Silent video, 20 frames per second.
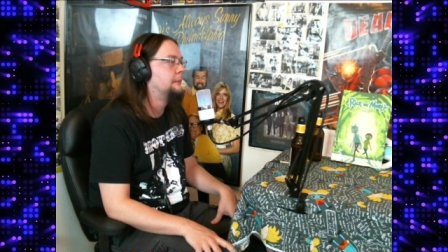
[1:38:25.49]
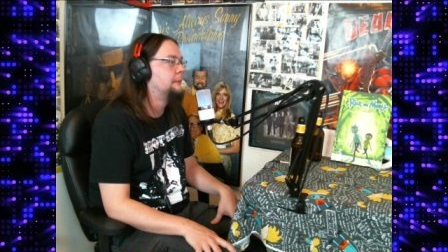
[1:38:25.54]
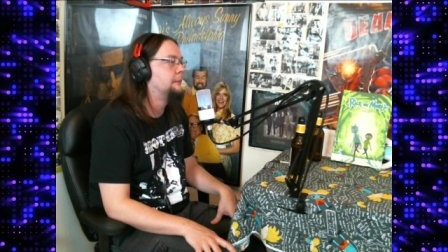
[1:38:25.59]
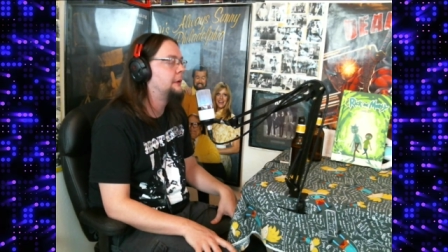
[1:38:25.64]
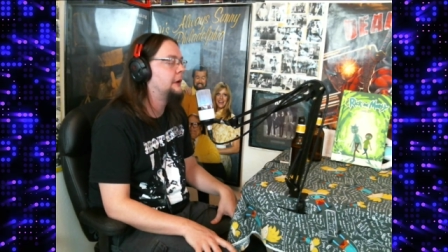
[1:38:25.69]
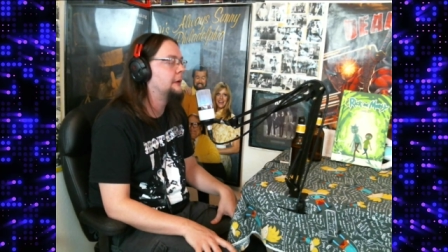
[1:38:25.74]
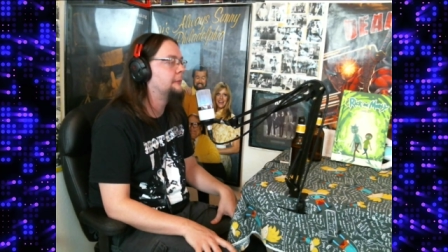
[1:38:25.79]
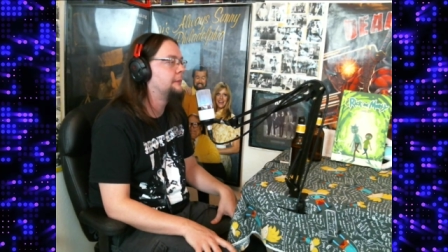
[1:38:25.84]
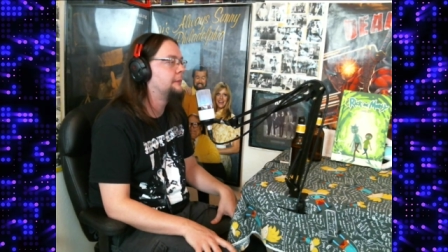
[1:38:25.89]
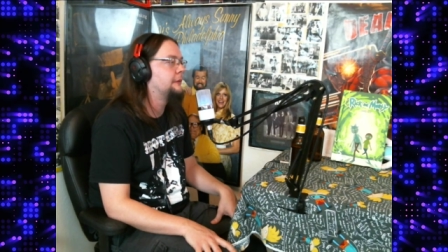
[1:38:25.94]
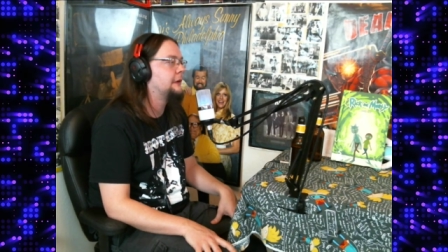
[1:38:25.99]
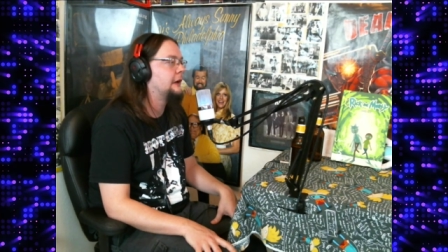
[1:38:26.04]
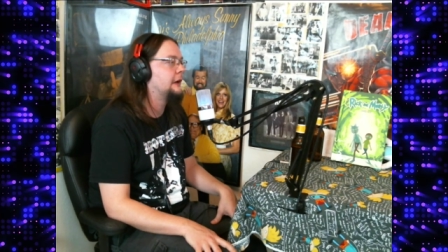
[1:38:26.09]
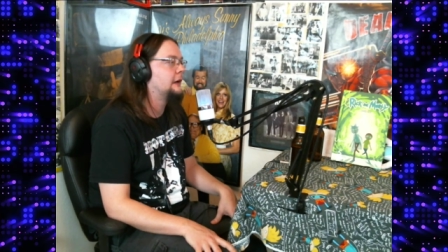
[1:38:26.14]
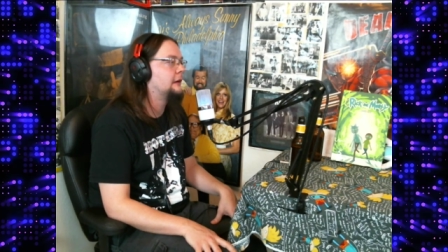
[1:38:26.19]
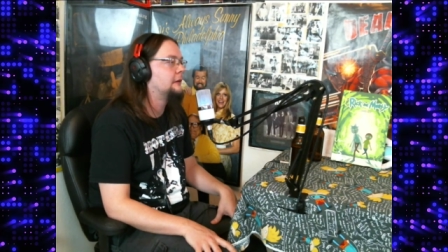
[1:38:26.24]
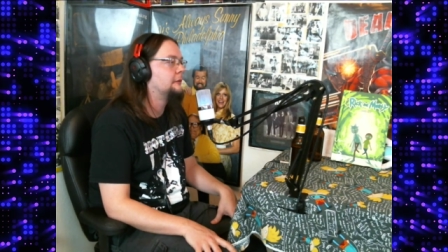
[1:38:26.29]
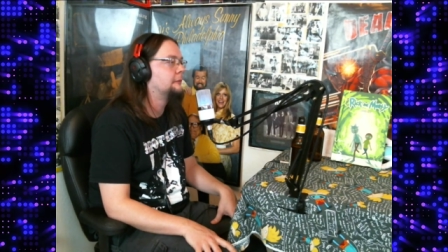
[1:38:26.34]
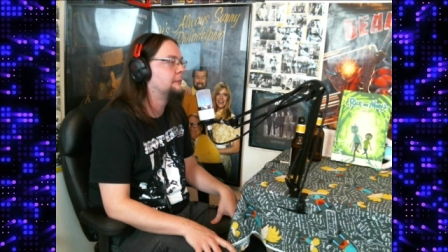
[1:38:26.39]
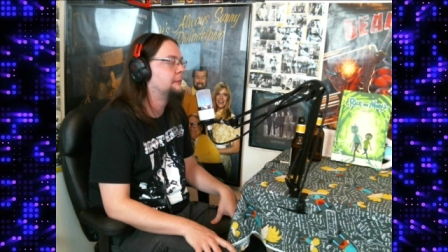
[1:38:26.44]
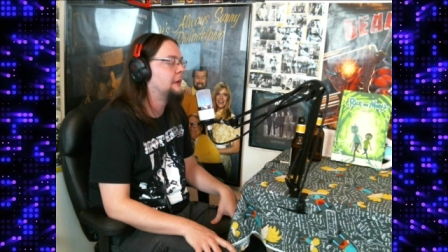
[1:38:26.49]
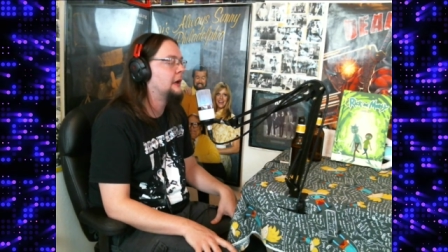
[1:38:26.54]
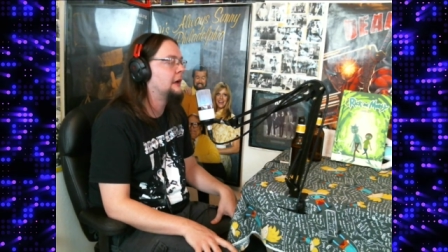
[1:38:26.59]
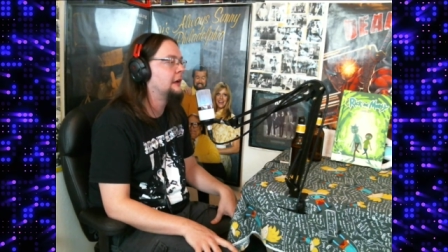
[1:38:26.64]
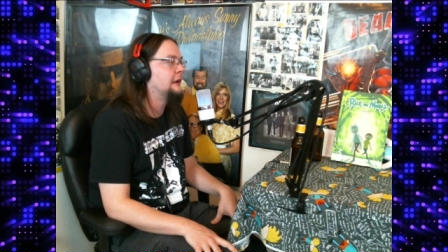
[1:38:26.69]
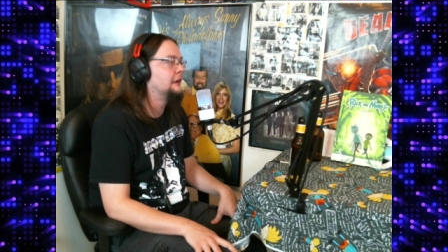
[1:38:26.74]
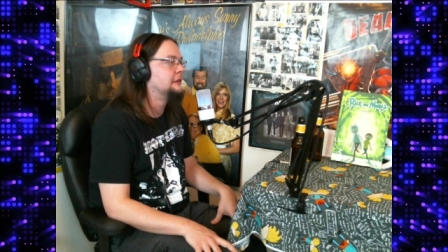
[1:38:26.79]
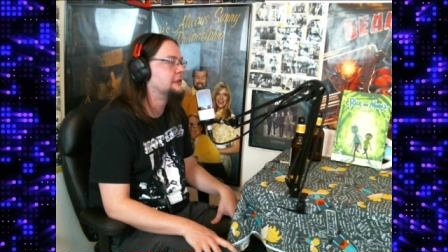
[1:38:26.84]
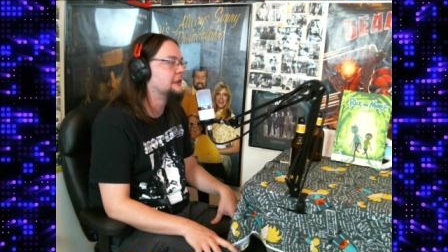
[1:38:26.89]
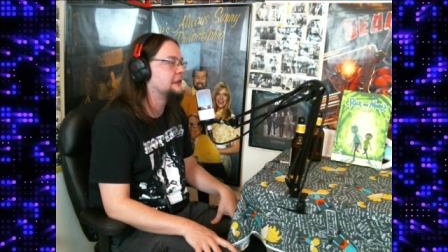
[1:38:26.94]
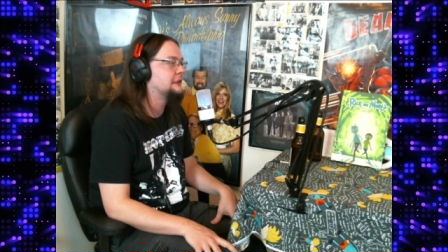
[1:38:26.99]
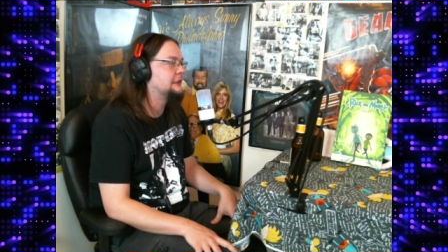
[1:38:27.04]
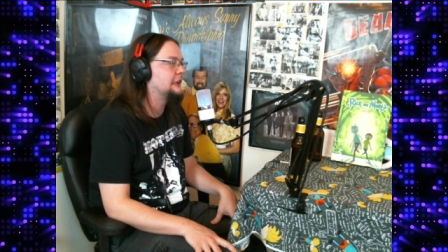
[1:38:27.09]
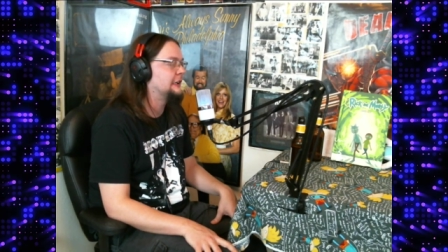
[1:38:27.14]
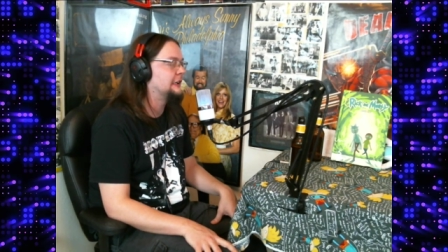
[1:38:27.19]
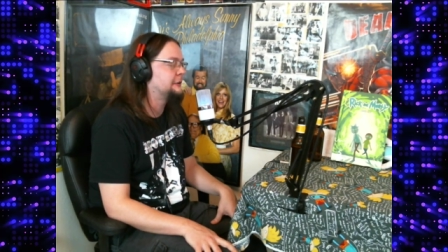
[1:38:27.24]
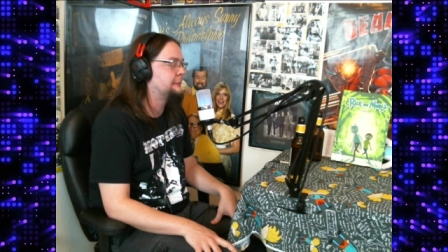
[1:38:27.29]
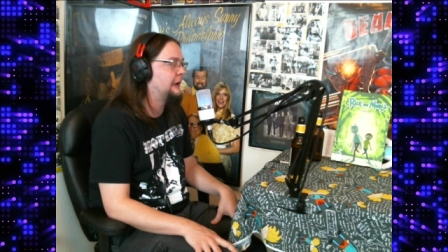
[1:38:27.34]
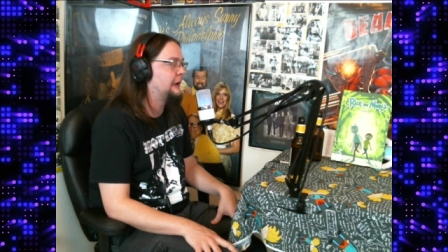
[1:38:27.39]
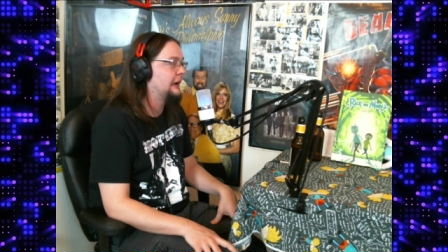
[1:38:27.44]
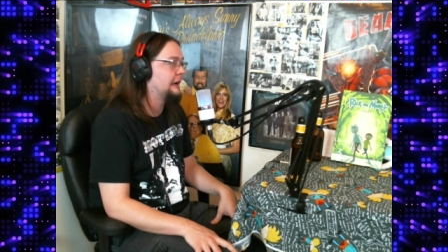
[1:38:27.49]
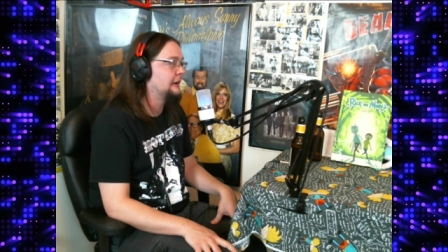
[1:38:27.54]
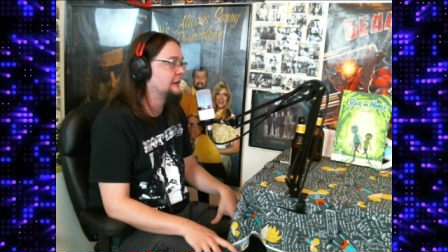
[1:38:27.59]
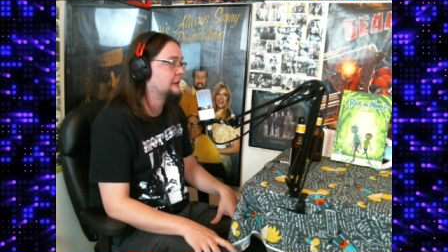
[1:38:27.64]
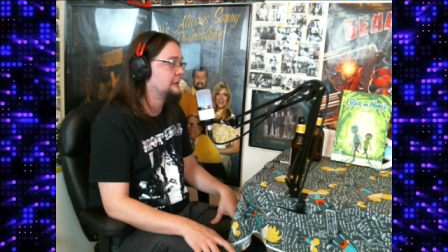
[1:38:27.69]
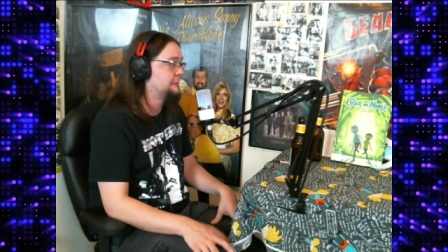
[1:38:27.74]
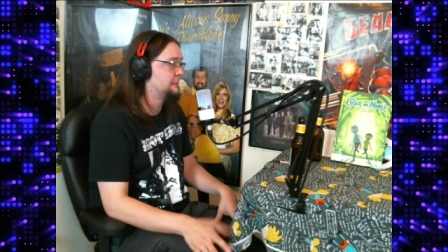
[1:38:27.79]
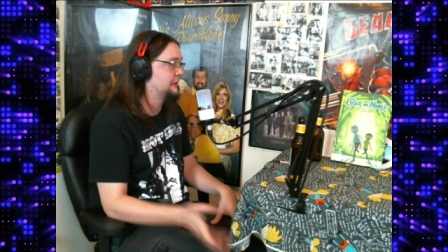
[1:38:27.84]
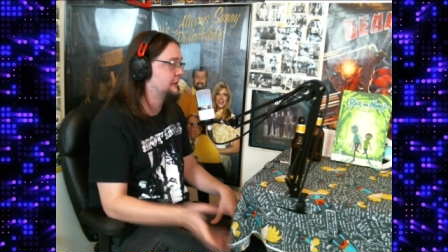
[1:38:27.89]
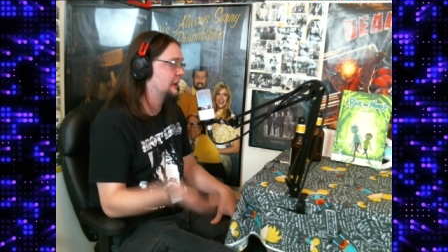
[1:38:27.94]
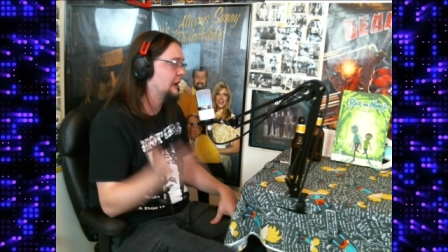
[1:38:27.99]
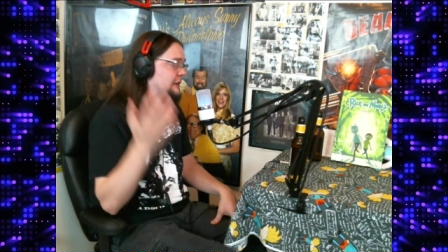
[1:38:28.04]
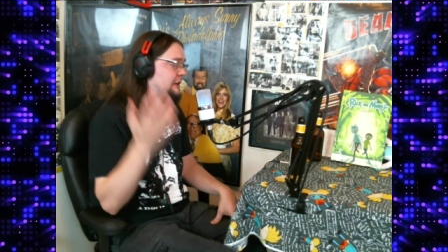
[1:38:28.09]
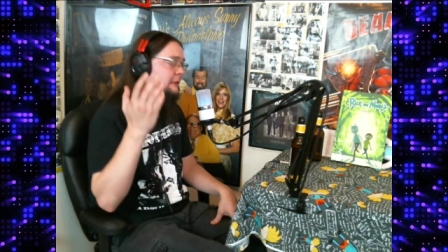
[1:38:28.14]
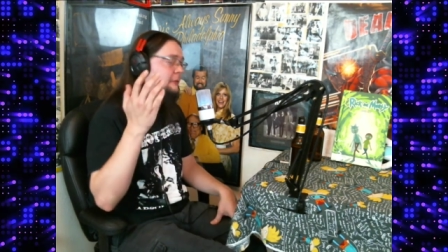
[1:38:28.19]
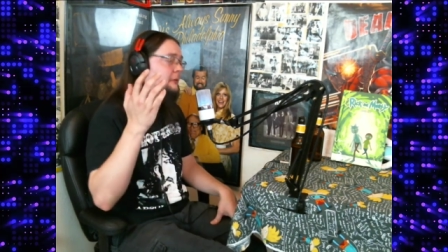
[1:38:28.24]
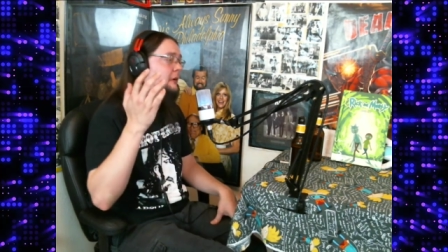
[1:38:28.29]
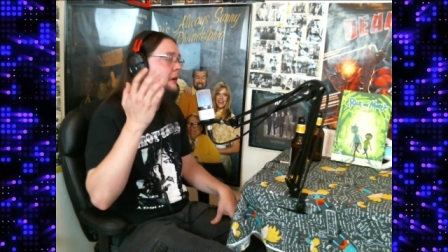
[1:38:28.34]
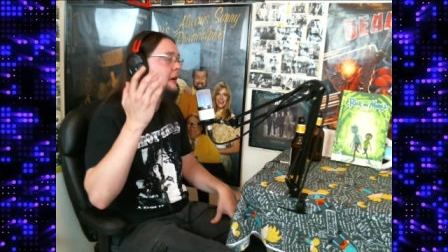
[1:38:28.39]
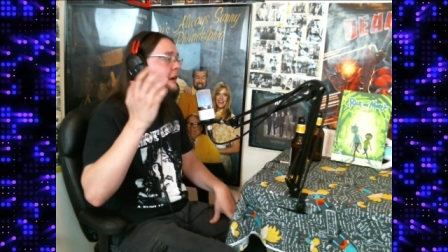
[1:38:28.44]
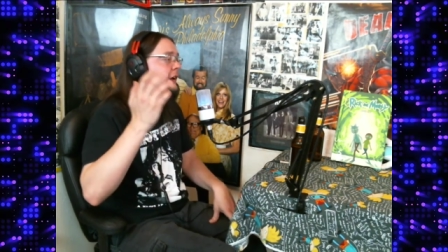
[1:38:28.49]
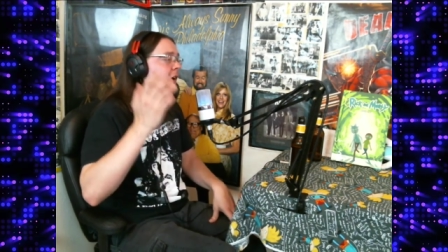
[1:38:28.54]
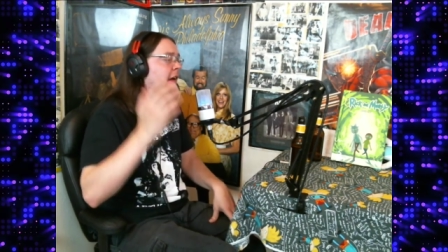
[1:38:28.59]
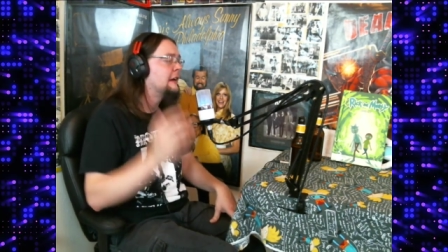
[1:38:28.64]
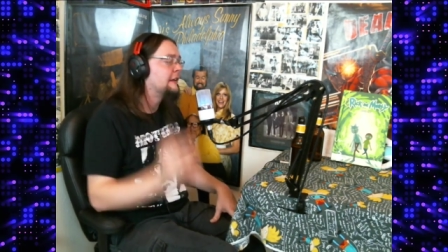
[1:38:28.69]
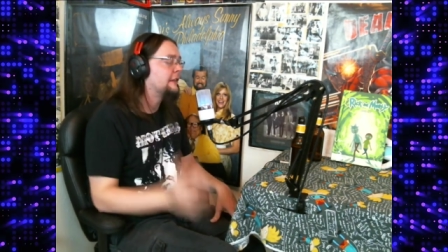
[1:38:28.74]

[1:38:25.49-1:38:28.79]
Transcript: pump their money and success back into the production quality.